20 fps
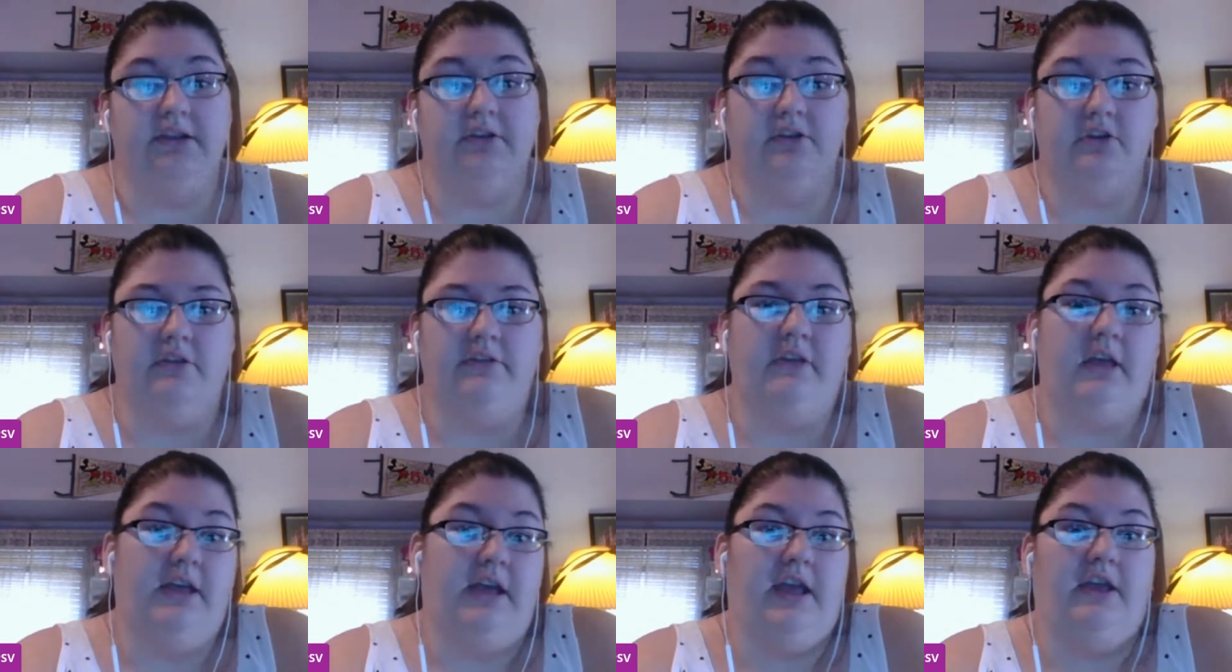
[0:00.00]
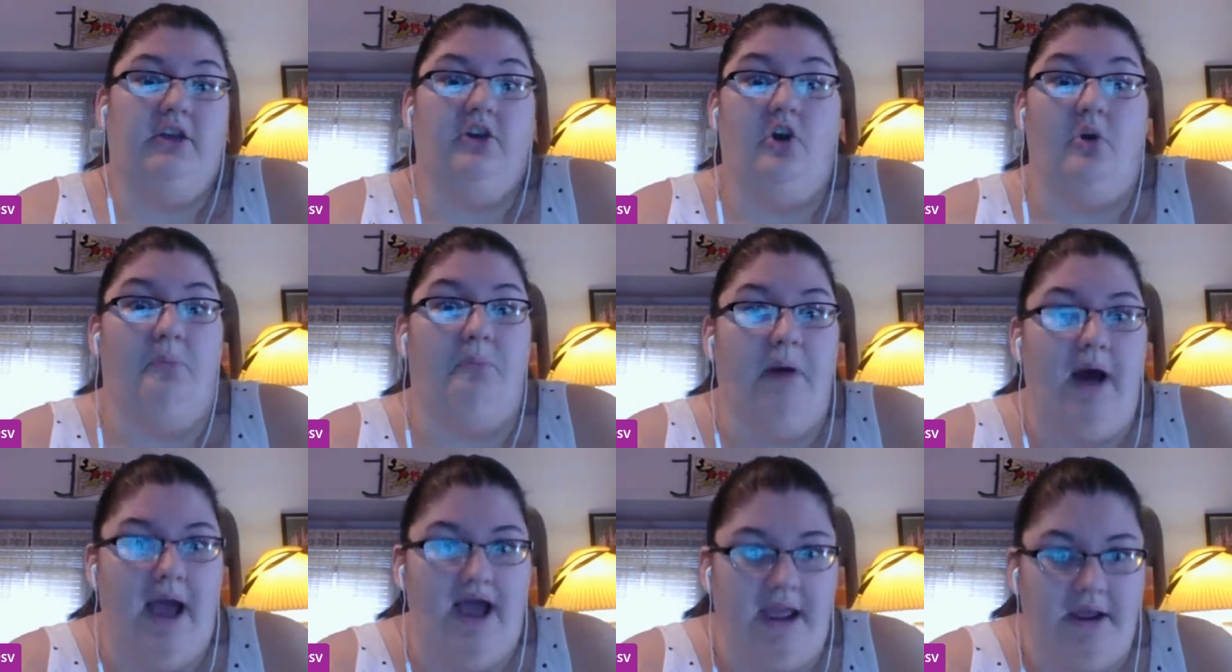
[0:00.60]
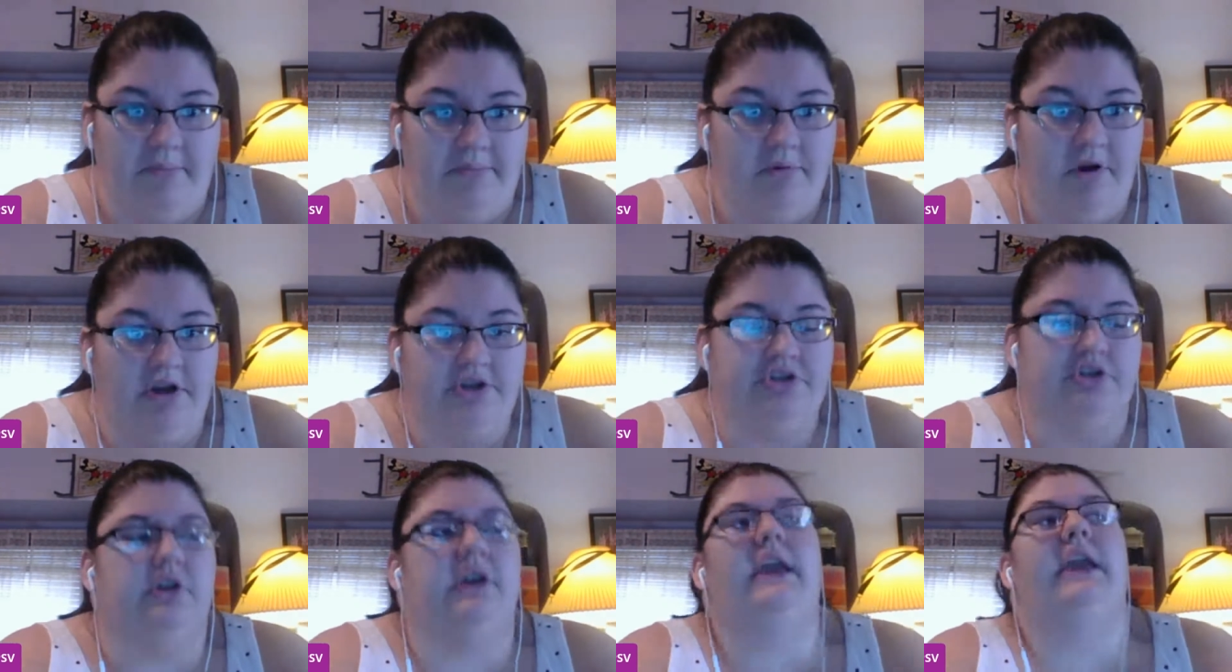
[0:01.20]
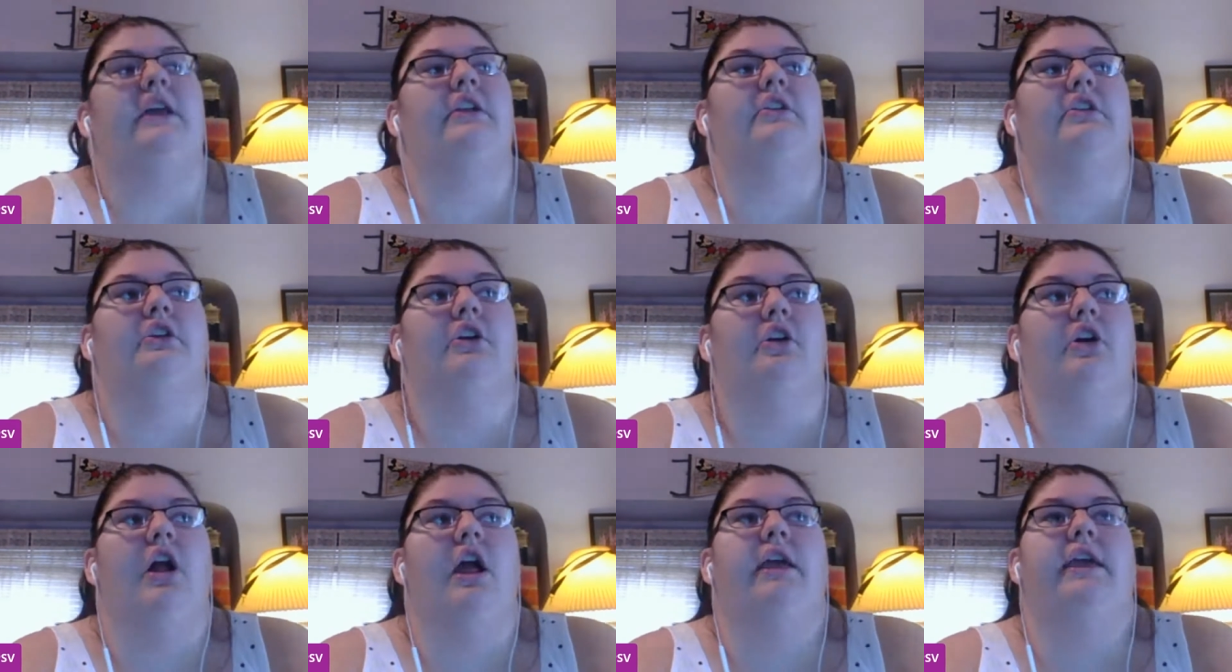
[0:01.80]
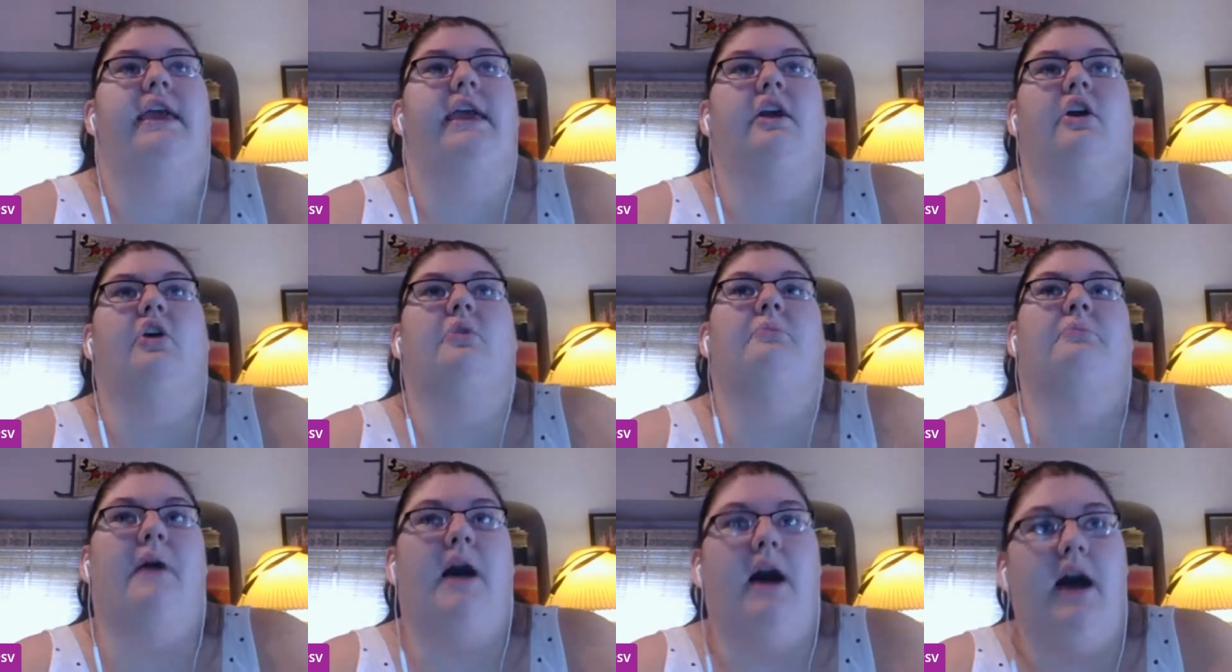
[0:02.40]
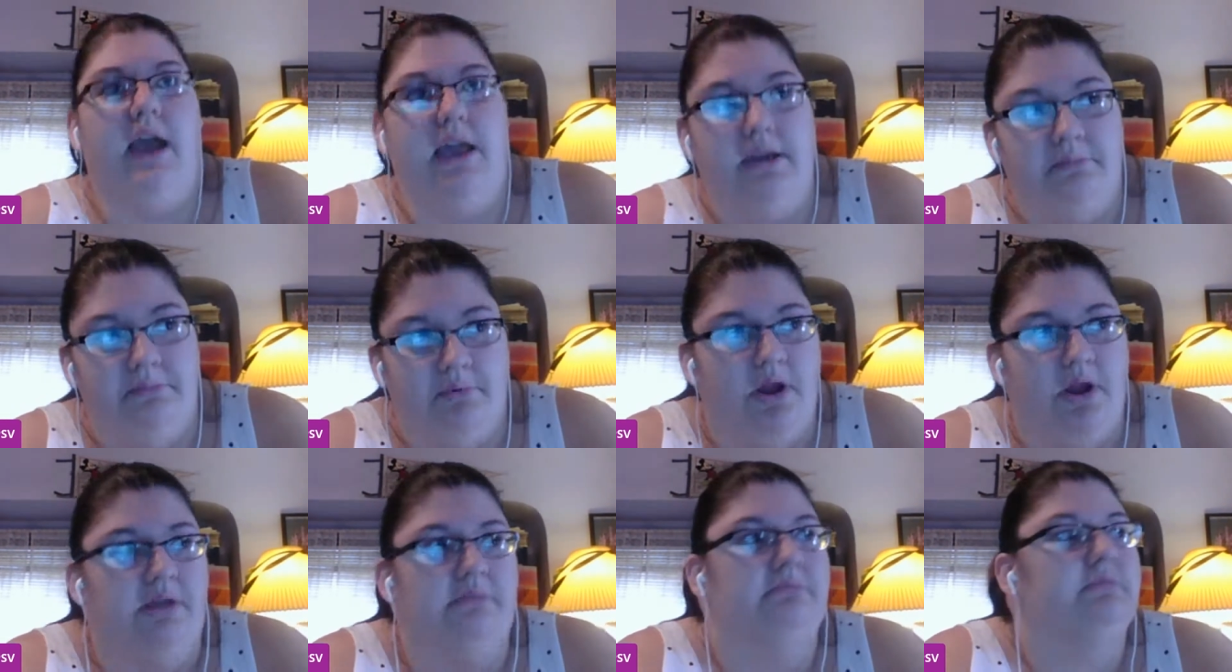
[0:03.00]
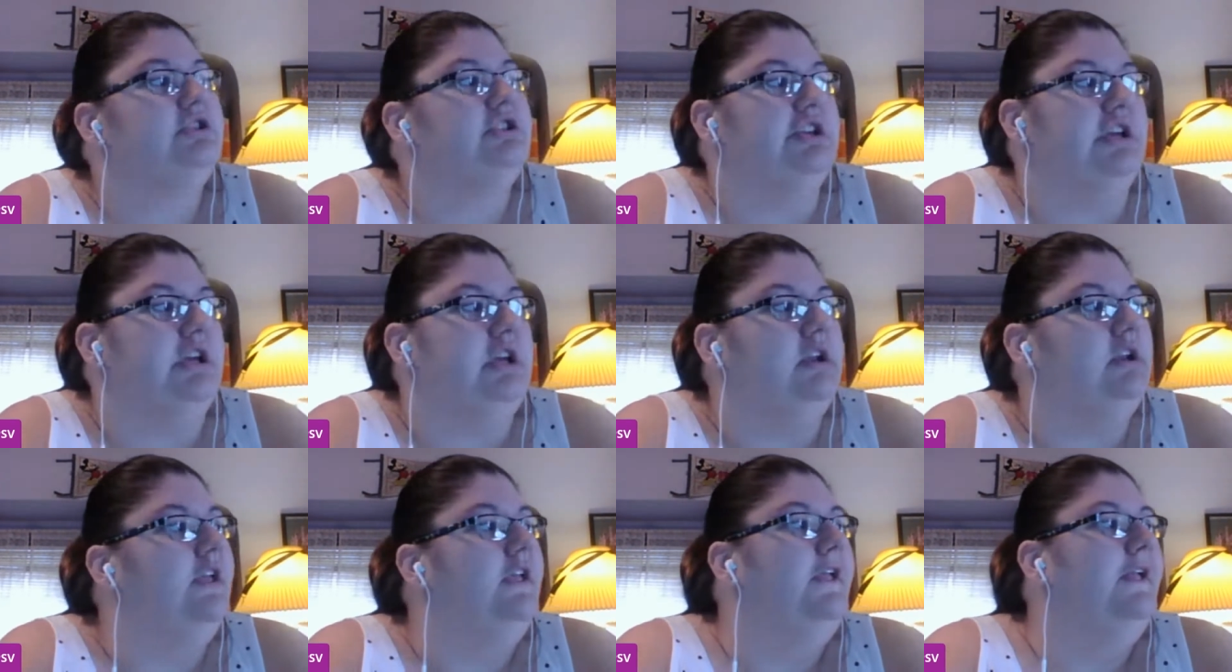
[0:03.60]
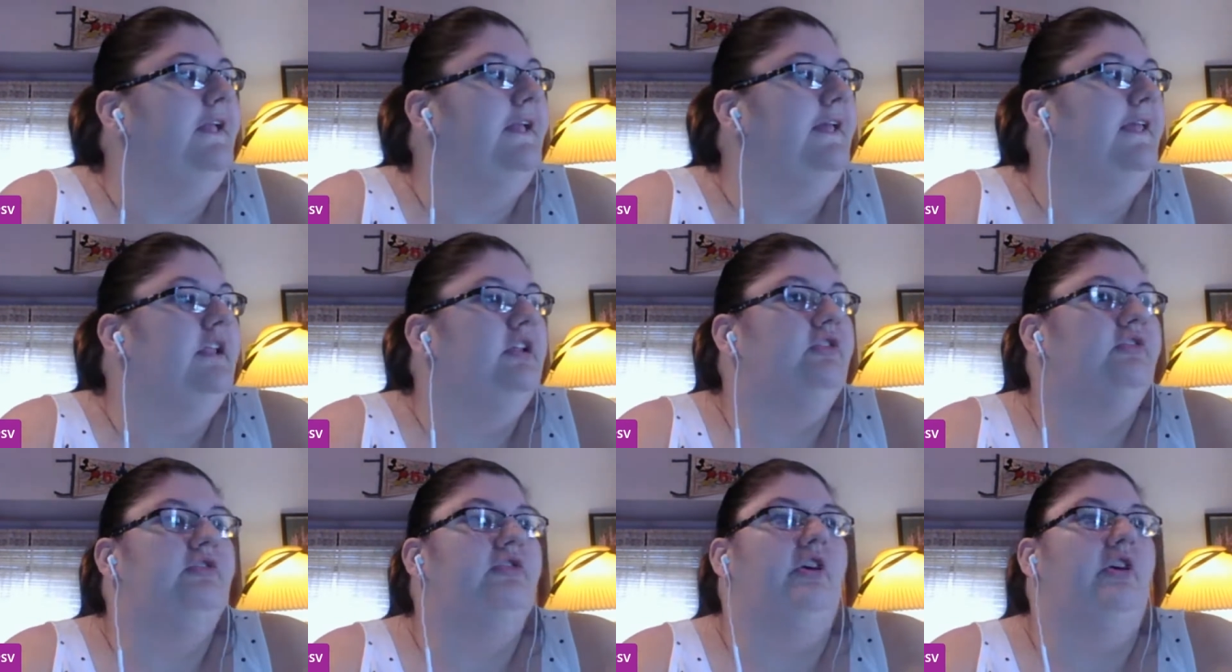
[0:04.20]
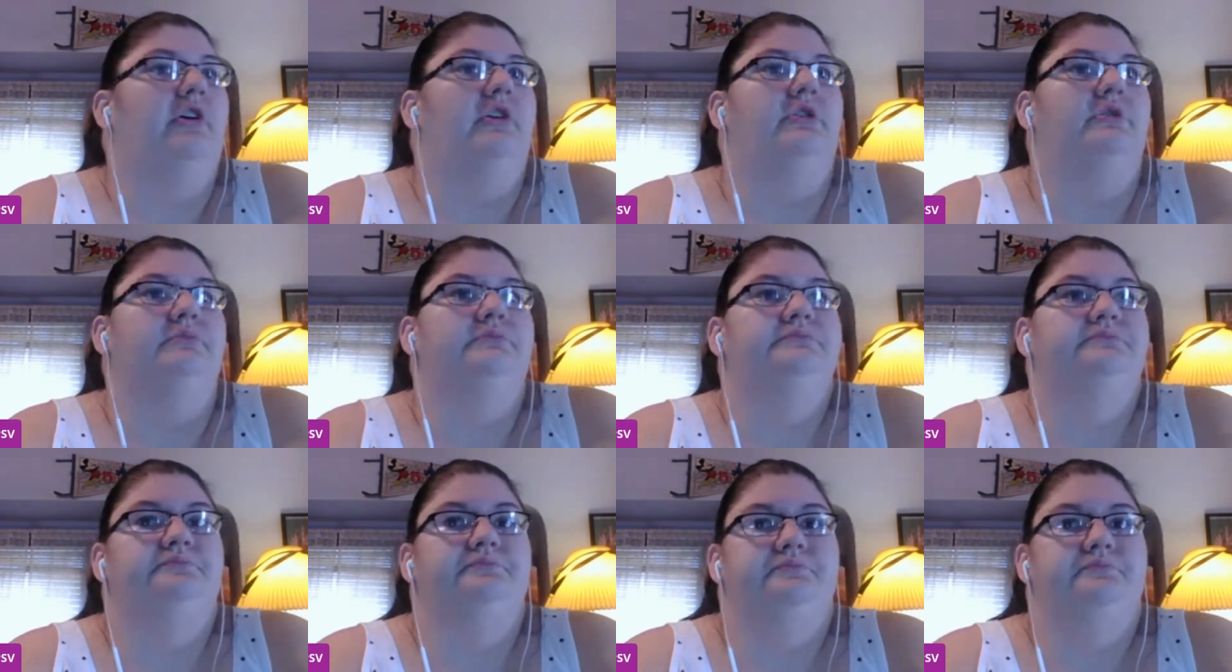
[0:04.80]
it's not like I can go buy a pressure canner or I can't go buy a bread machine. So